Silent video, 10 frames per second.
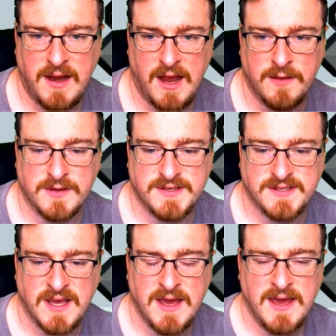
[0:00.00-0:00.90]

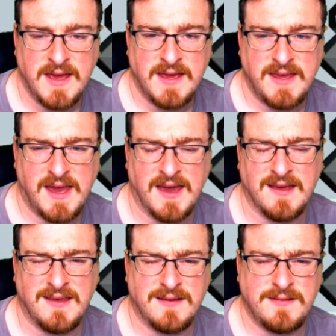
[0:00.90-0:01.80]
Animus, yeah,
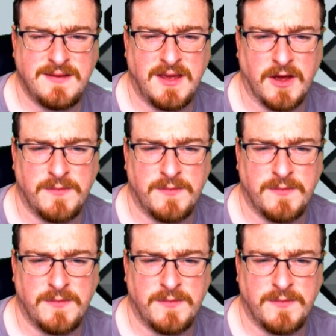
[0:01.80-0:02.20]
you know,